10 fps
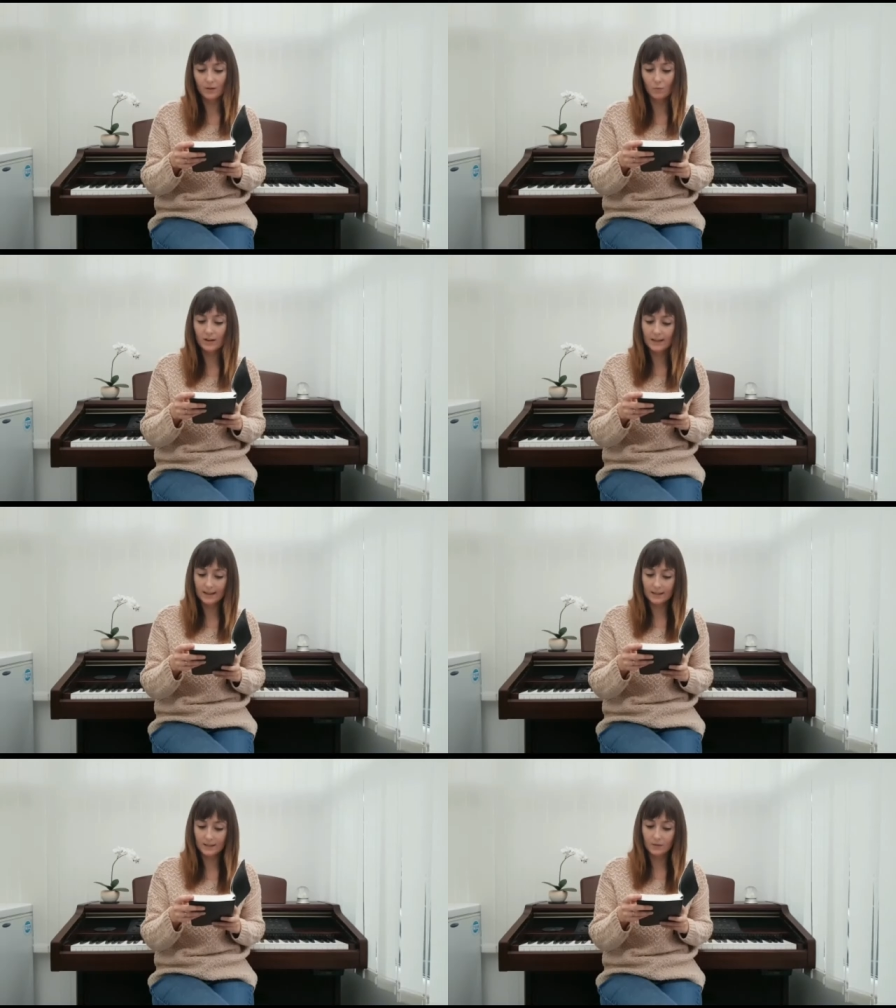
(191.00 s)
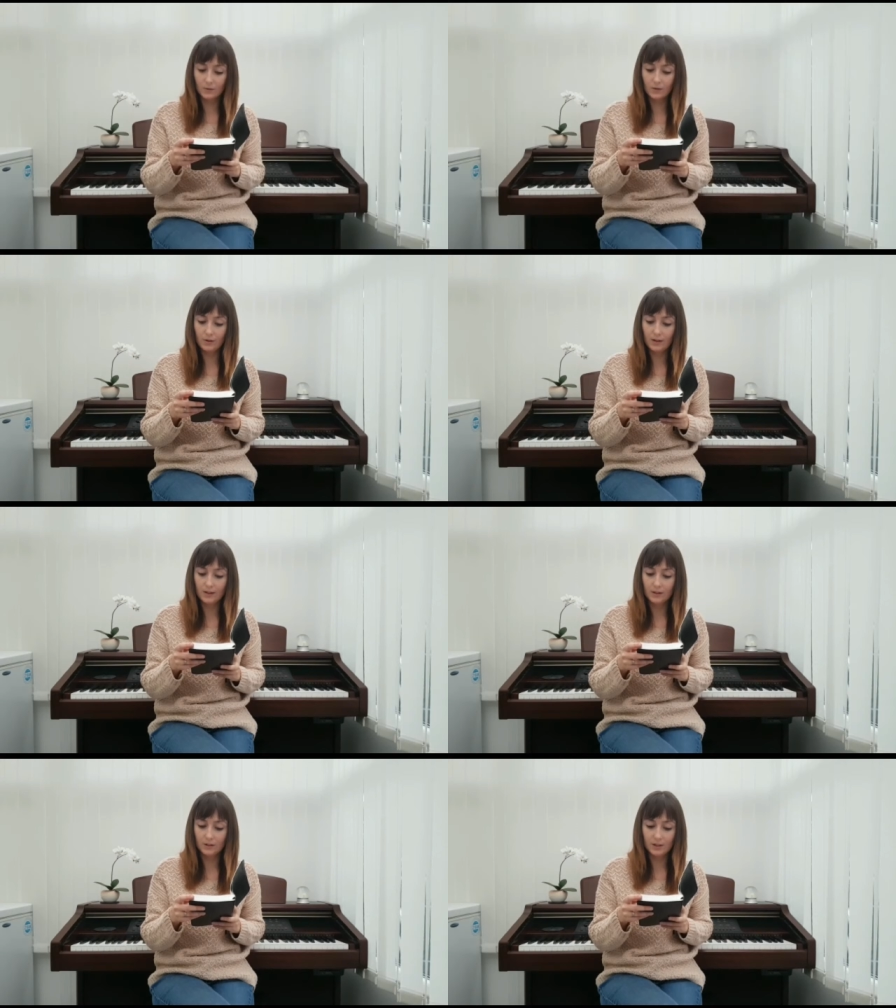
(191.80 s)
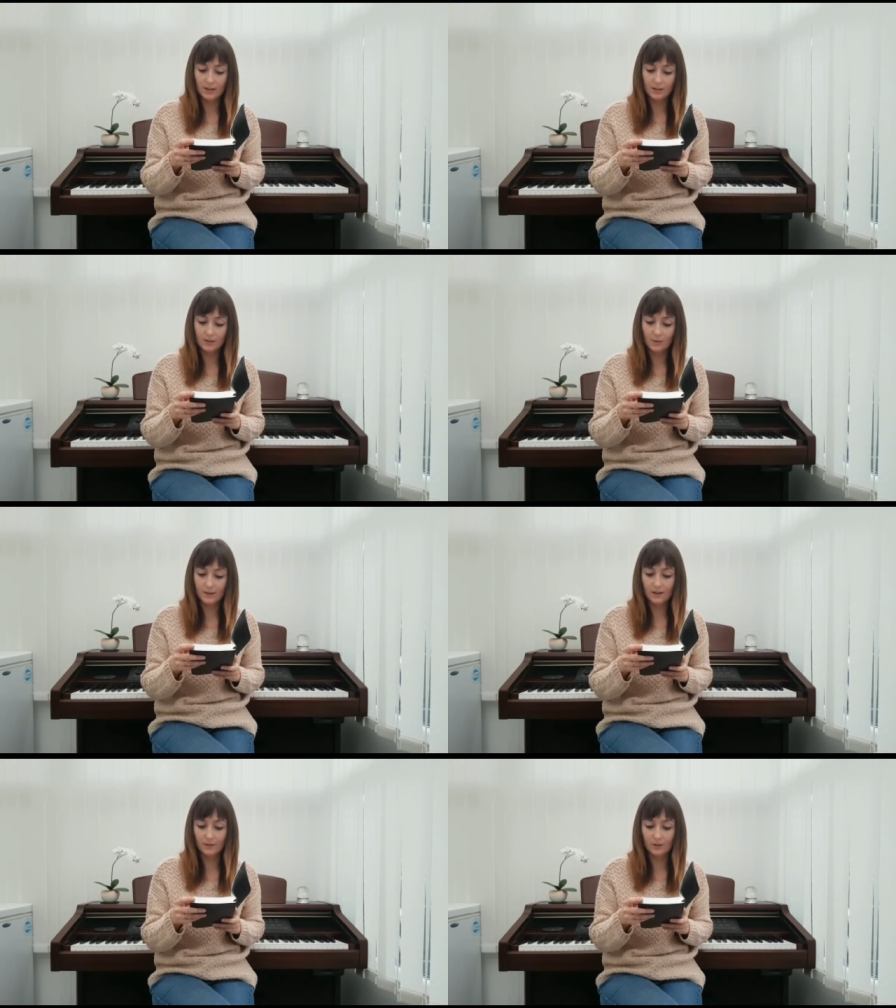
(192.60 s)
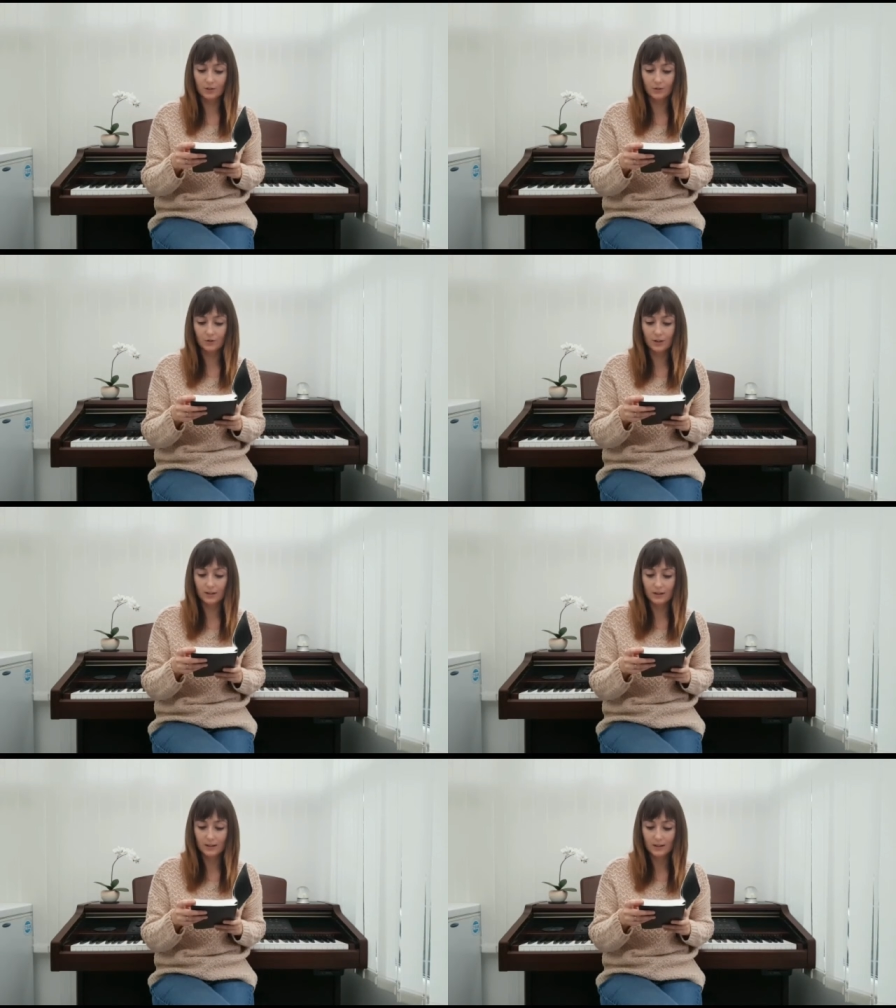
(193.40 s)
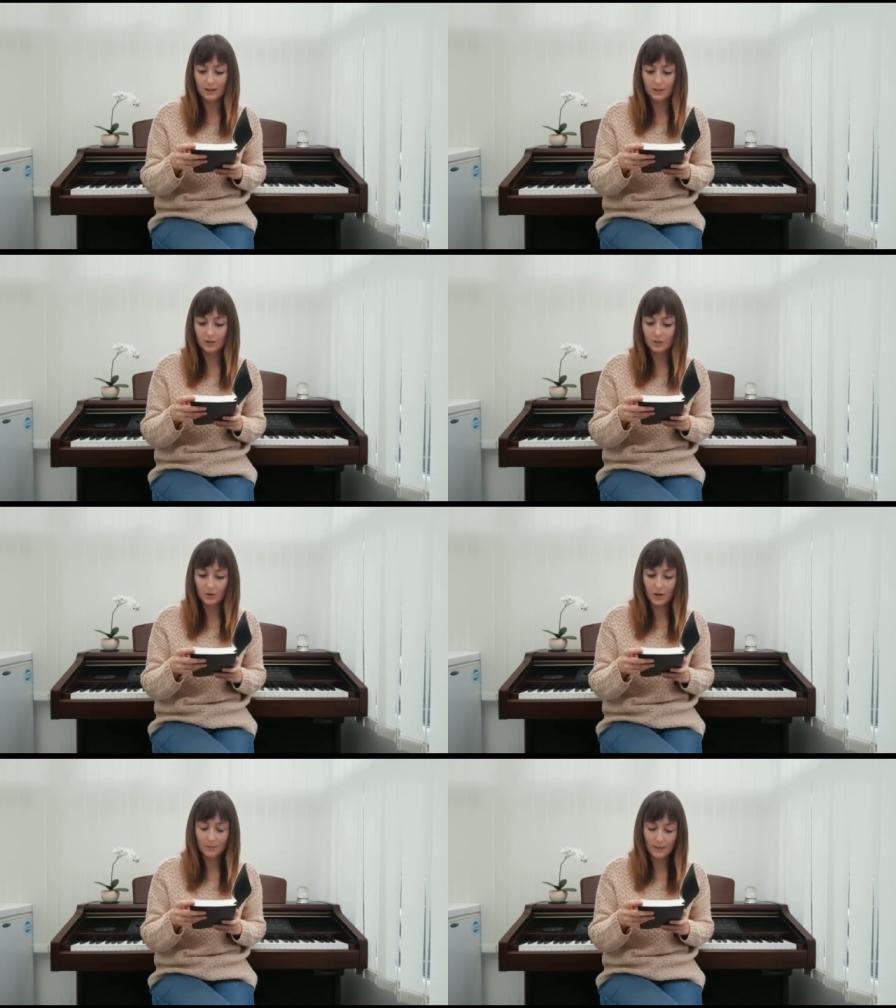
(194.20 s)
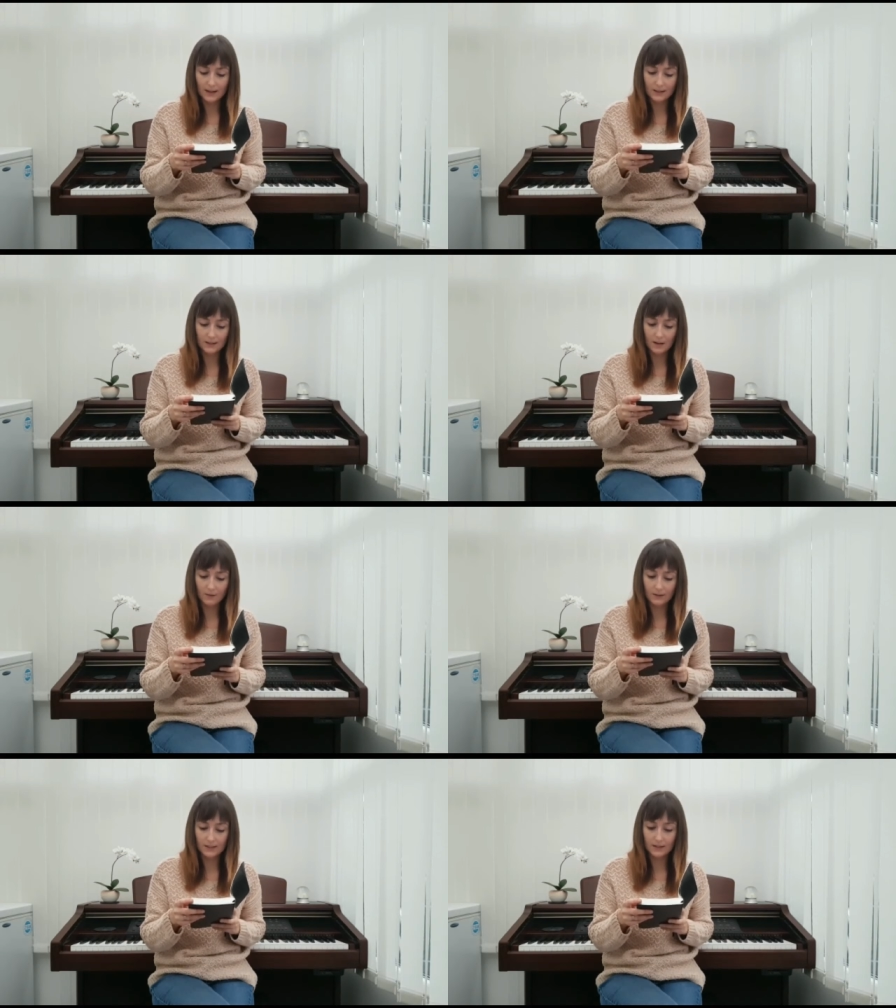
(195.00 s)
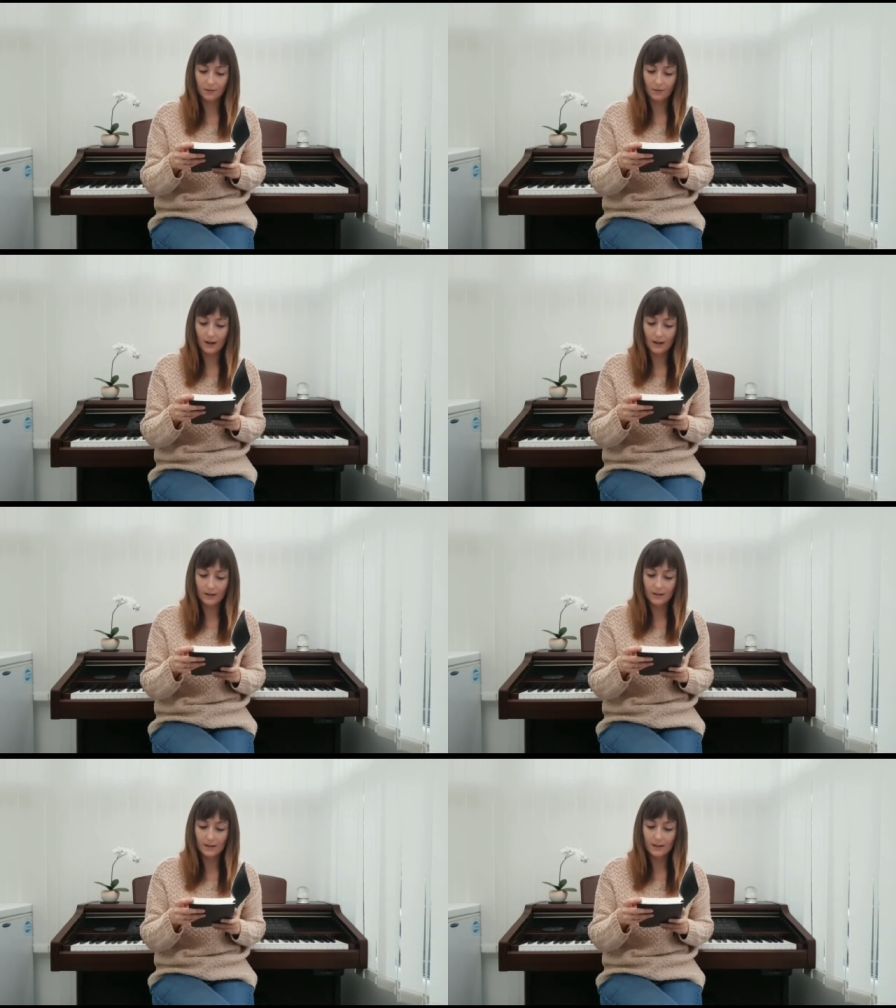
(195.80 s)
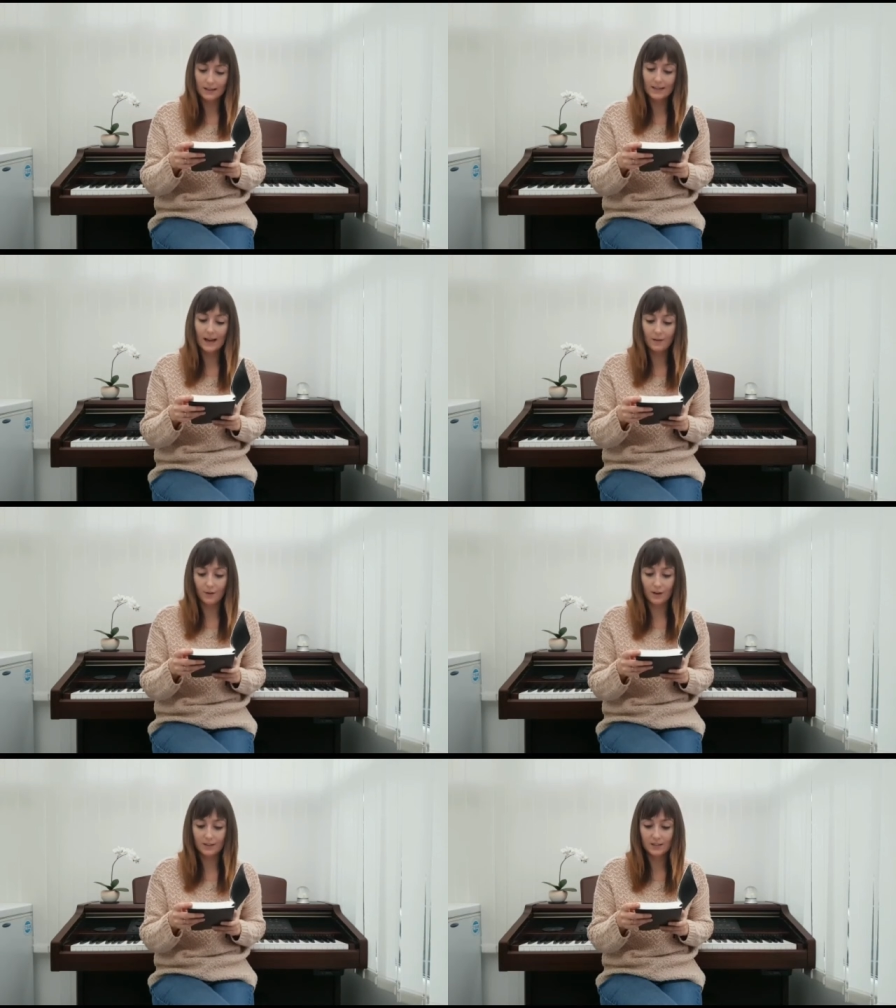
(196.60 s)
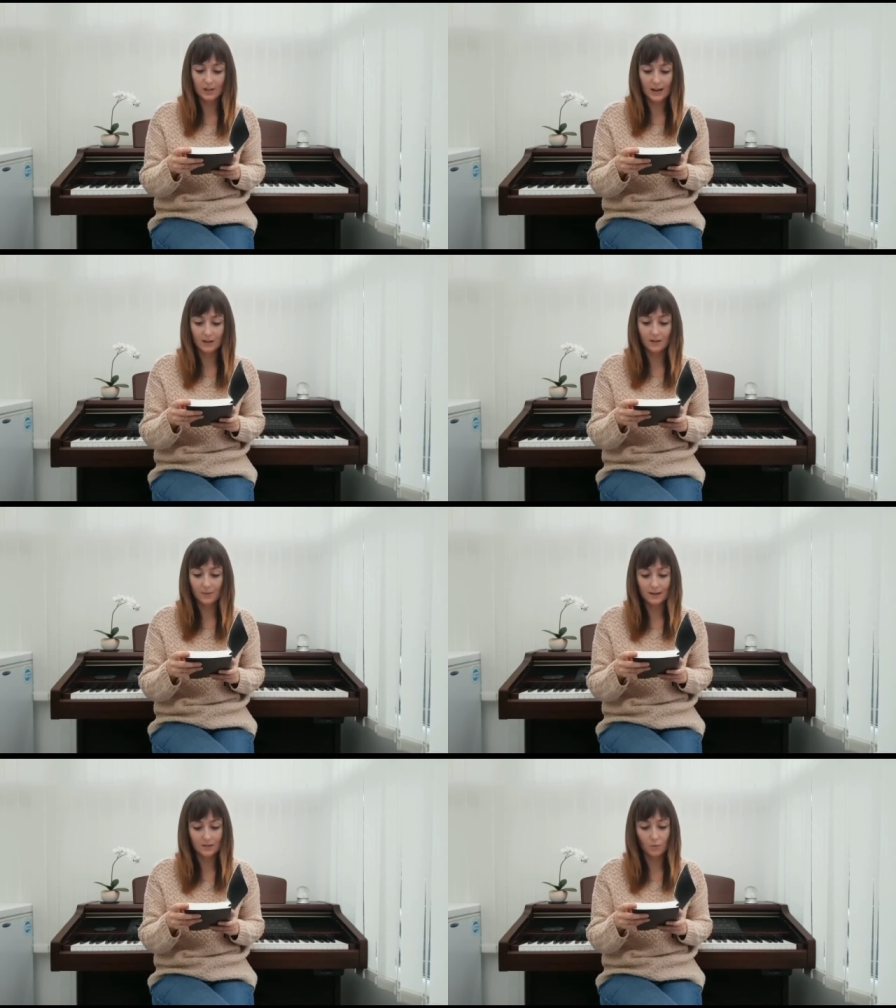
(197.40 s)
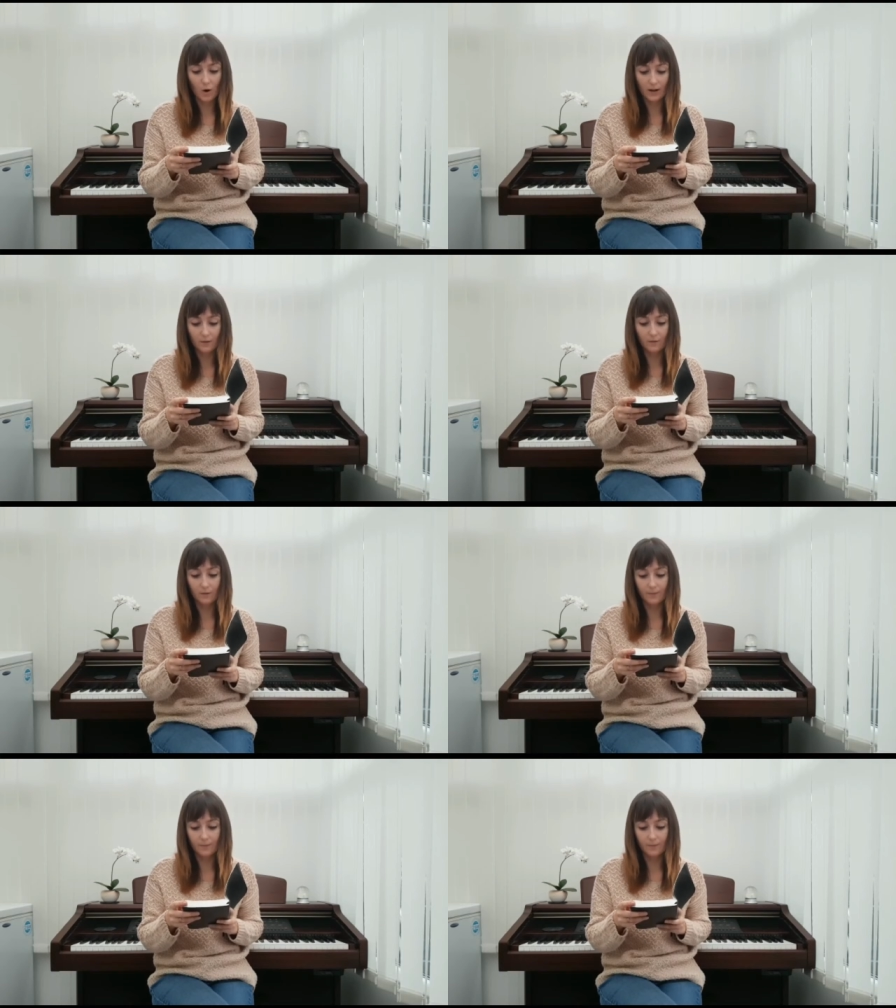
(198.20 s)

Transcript: When Leah saw that she had stopped having children, she took her maidservant Zilpah and gave her to Jacob as a wife.